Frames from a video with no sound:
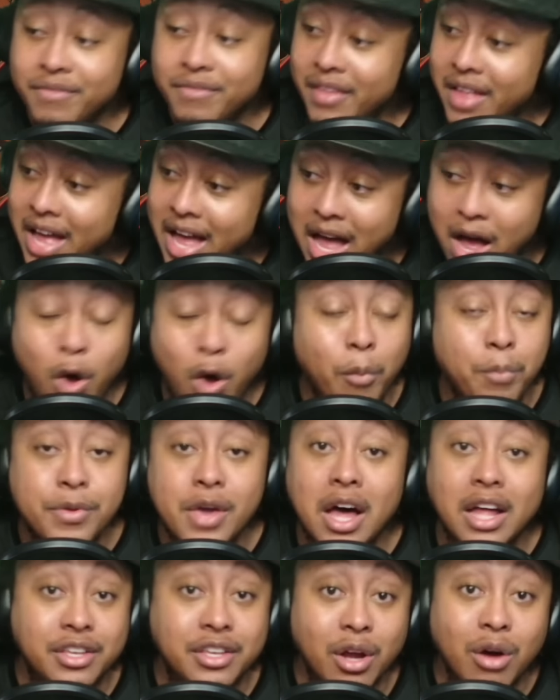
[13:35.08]
I hope
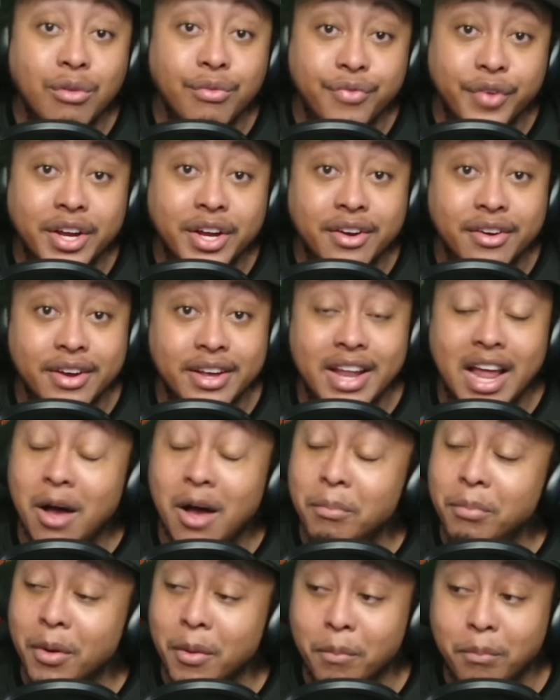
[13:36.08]
y'all don't figure it
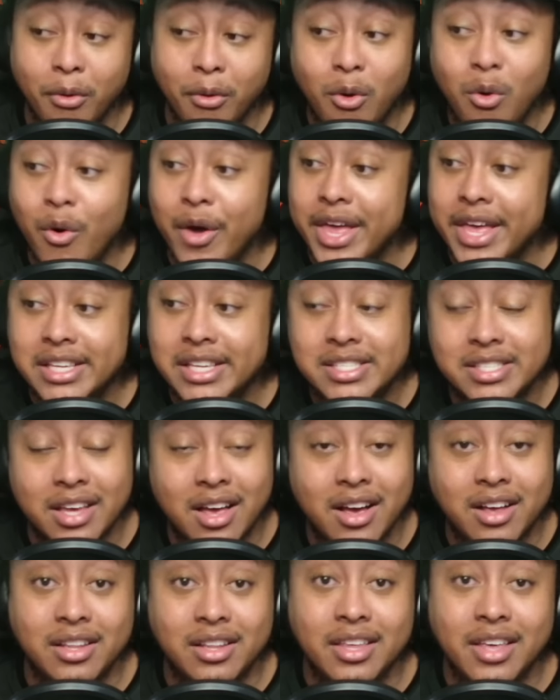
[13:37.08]
out, but boy, it's
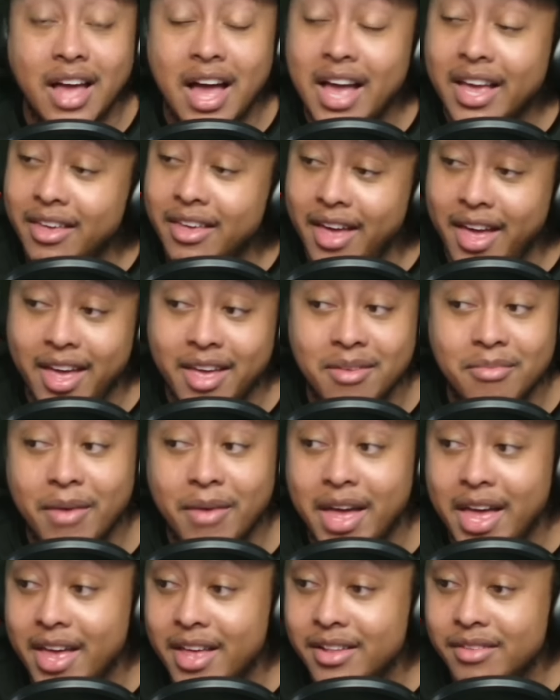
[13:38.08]
ugly. I can, hey
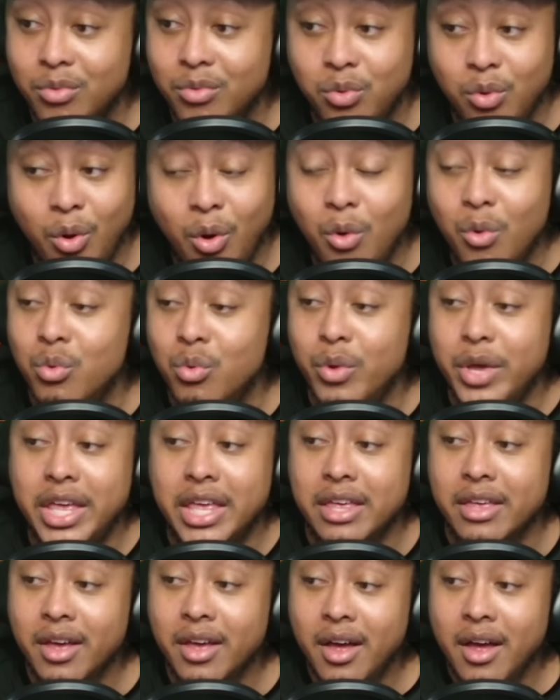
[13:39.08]
man, whoo
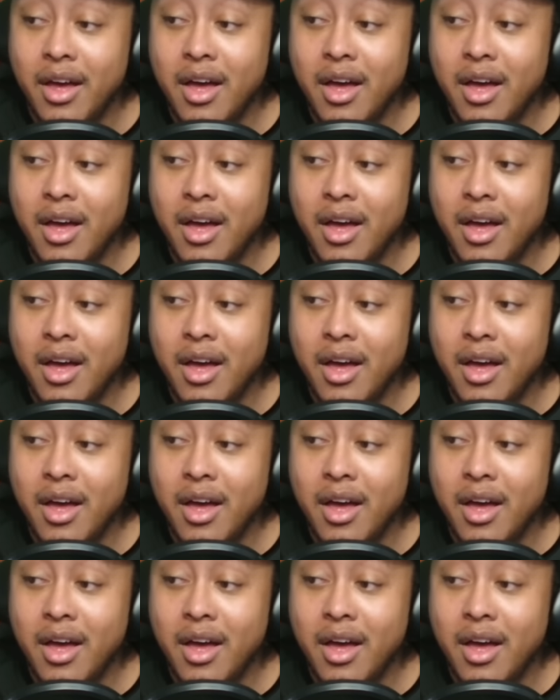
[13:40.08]
wee.